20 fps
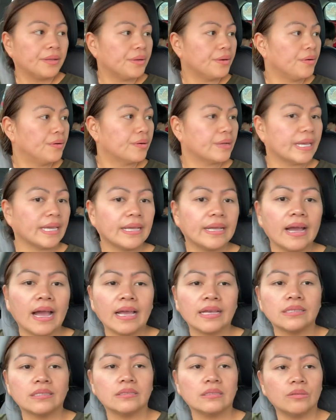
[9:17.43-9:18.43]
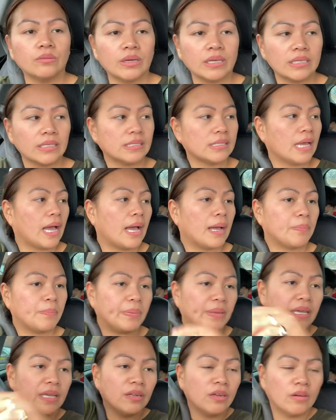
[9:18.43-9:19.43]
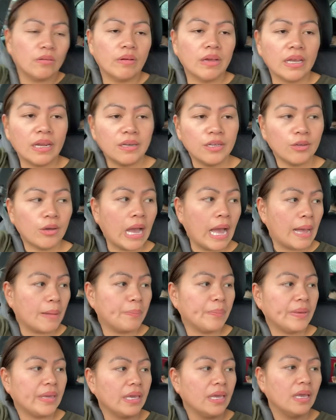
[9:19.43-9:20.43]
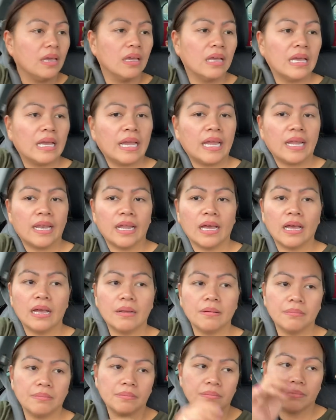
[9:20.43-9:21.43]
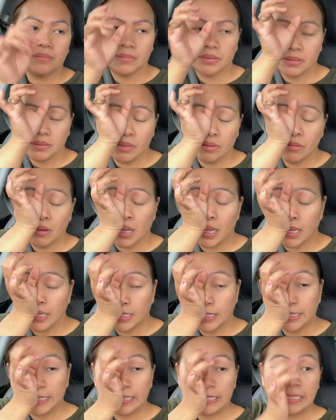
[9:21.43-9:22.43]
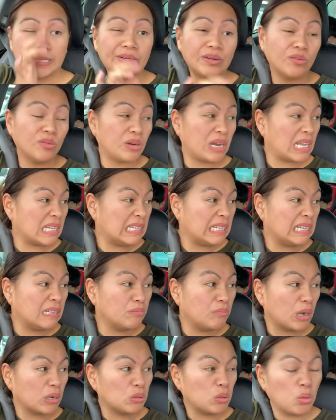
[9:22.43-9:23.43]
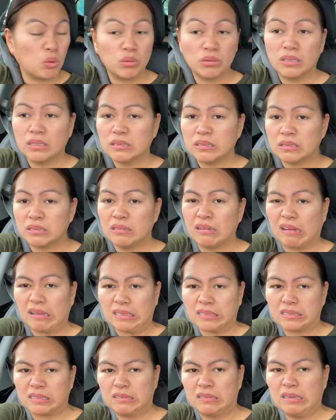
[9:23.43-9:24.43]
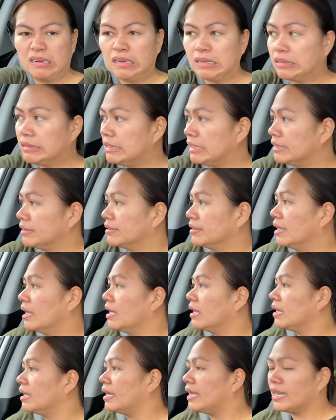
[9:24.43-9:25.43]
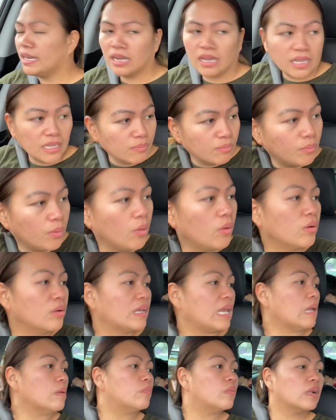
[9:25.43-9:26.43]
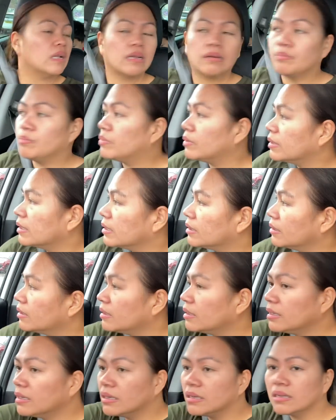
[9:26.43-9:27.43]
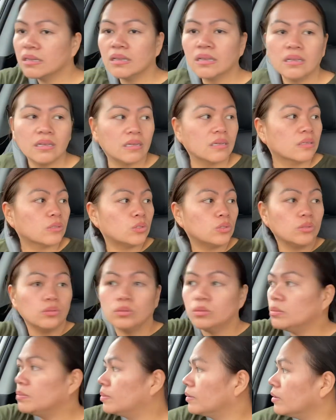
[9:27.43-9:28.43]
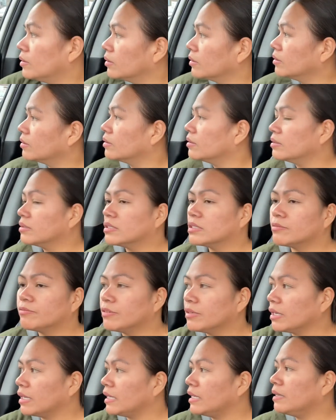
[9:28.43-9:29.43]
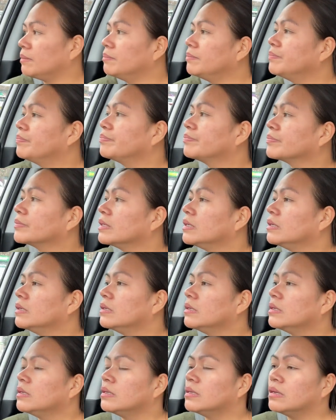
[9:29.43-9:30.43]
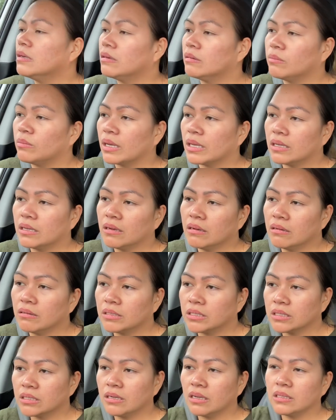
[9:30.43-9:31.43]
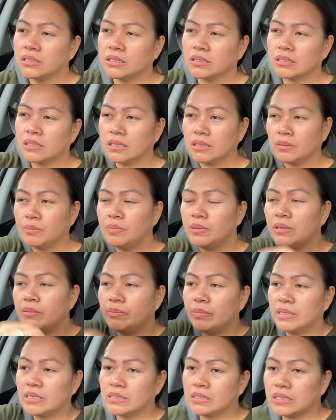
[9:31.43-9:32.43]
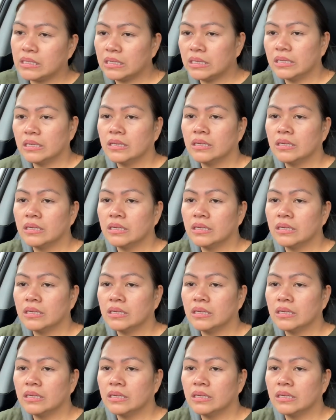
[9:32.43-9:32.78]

Okay, guys, Noah is happy. Noah, are you happy? And Noah had a dinner already in McDonald's, guys, early dinner. And I bought Gabriel a burger, 2 burgers for him. Oh my gosh, guys, it's gonna be busy.